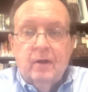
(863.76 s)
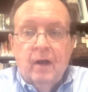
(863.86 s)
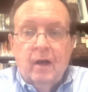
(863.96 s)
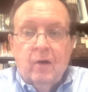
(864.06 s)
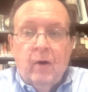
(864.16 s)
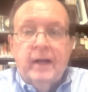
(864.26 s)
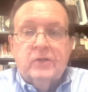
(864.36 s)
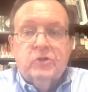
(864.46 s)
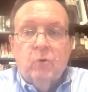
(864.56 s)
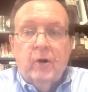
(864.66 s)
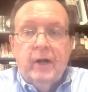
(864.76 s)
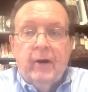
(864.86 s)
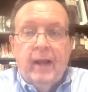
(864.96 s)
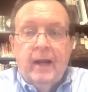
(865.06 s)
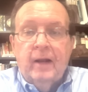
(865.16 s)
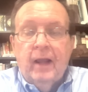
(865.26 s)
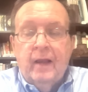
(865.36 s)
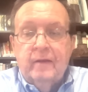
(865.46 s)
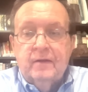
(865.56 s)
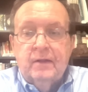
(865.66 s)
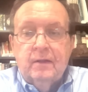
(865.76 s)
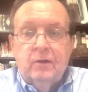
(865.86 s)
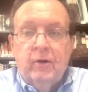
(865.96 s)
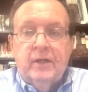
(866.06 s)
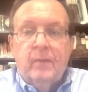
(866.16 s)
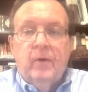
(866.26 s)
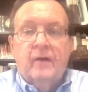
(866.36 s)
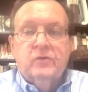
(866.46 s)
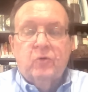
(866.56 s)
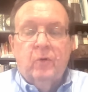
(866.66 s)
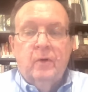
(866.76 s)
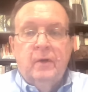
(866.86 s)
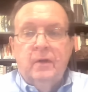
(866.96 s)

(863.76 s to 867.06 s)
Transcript: uh, quite extraordinary. And and UAW also